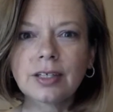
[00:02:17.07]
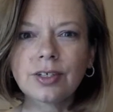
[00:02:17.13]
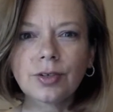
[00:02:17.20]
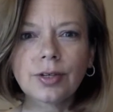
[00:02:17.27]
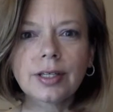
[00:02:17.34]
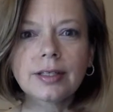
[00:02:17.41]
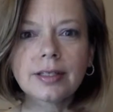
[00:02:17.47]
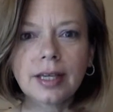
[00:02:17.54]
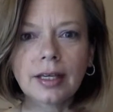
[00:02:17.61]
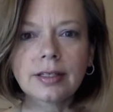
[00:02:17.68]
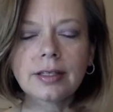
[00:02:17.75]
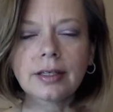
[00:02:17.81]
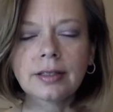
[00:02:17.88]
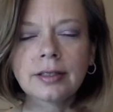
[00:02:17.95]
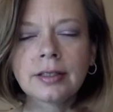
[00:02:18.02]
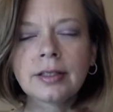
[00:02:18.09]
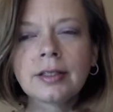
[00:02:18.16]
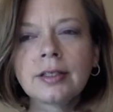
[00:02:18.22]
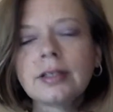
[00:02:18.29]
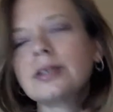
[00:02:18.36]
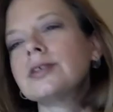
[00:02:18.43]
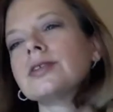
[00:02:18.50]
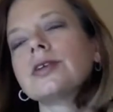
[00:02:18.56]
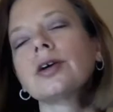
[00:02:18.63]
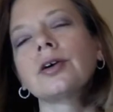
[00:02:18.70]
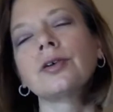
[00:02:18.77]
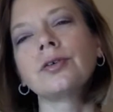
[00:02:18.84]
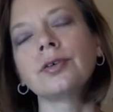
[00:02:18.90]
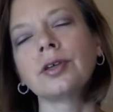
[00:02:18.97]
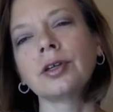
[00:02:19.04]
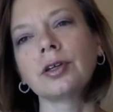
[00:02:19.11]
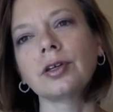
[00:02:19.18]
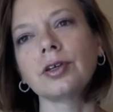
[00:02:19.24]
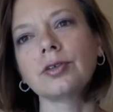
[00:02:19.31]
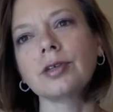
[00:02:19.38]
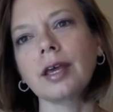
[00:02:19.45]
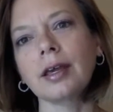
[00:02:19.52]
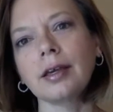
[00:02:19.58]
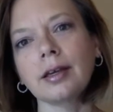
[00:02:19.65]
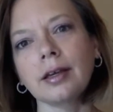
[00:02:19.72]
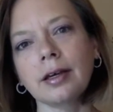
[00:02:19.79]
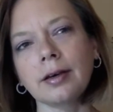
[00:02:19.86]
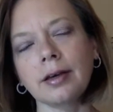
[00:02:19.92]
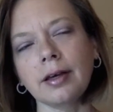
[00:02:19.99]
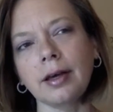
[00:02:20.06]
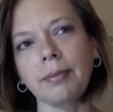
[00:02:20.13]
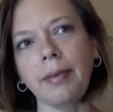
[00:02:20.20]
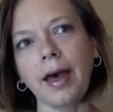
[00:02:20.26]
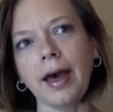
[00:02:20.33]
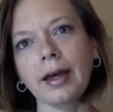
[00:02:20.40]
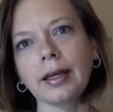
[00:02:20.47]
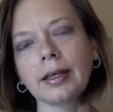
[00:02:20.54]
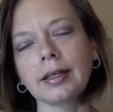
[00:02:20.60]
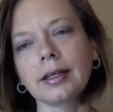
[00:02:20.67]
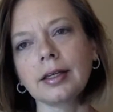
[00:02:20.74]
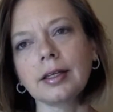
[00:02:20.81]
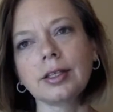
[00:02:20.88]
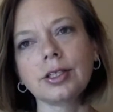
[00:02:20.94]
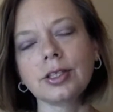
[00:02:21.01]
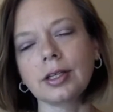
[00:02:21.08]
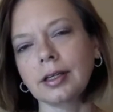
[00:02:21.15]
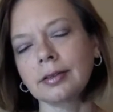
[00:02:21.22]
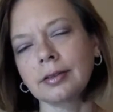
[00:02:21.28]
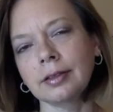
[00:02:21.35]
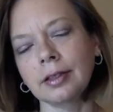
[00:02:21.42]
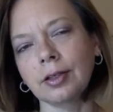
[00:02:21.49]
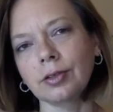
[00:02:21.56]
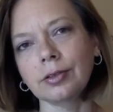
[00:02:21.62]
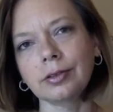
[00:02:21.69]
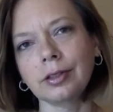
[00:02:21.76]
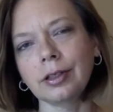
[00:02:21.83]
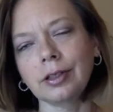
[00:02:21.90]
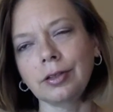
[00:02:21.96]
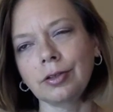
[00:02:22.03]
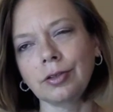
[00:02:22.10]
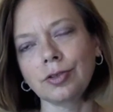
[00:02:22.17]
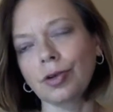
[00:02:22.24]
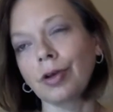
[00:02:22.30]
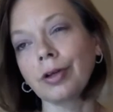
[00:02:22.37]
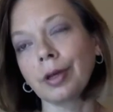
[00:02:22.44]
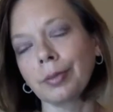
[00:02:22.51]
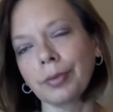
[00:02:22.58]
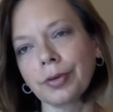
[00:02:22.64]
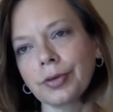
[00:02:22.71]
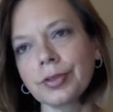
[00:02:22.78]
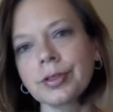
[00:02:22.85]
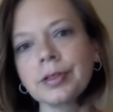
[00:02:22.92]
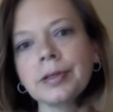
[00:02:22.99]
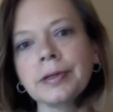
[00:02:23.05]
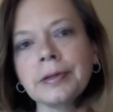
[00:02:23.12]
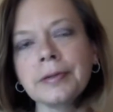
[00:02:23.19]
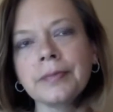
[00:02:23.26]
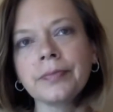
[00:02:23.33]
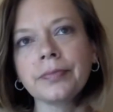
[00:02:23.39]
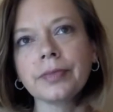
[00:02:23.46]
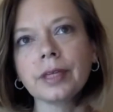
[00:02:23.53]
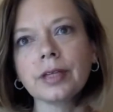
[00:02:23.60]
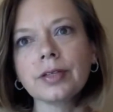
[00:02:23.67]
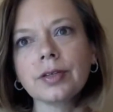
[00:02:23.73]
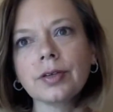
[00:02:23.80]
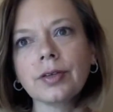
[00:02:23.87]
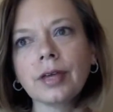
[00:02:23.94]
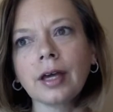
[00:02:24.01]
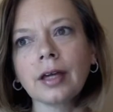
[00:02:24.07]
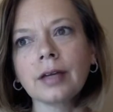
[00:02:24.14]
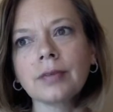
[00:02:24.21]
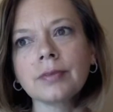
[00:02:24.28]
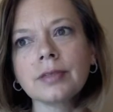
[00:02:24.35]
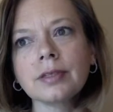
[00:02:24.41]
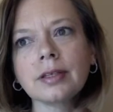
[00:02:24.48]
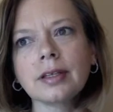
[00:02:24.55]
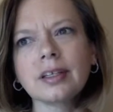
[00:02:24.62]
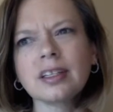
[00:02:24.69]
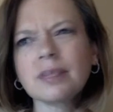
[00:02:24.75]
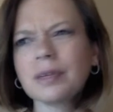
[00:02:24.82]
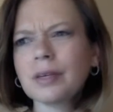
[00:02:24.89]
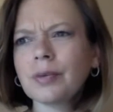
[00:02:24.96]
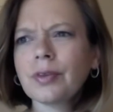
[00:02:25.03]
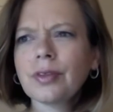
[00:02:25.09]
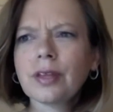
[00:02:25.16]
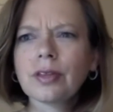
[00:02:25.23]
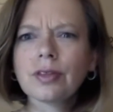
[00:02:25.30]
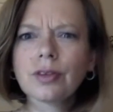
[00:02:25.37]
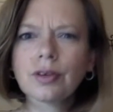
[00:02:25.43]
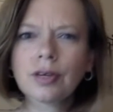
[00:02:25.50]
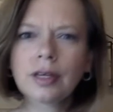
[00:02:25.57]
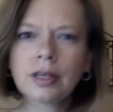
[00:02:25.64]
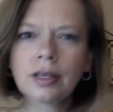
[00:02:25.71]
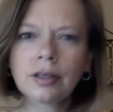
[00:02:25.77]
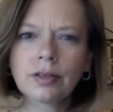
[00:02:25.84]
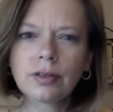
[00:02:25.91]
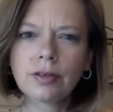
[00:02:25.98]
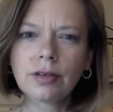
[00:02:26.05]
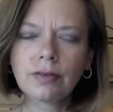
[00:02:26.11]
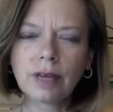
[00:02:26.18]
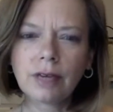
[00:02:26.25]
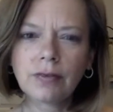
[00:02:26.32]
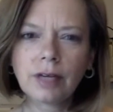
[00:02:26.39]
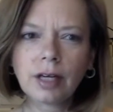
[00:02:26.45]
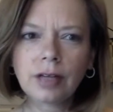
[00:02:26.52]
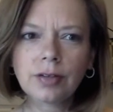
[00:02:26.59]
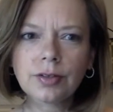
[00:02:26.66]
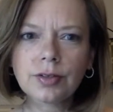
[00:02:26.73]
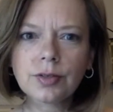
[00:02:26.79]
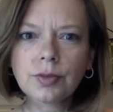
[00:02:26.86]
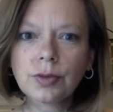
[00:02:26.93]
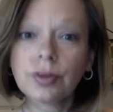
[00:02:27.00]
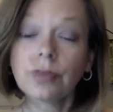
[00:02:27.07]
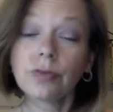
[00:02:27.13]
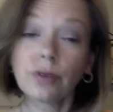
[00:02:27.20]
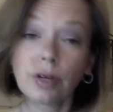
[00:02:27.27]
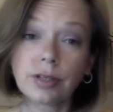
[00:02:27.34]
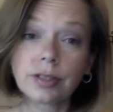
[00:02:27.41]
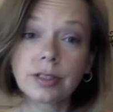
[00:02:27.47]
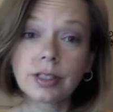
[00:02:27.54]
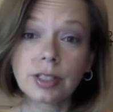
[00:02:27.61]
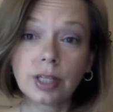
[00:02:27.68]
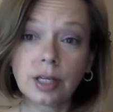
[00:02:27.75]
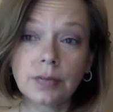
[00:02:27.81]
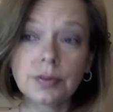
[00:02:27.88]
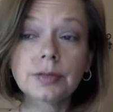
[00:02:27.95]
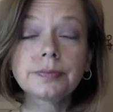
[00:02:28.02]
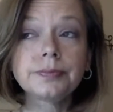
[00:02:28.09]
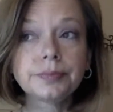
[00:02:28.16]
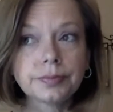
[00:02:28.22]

Dirty Santa. So, you know, you take a package and you draw numbers. So the items needed to be within $30, $35 worth of cross-stitch items.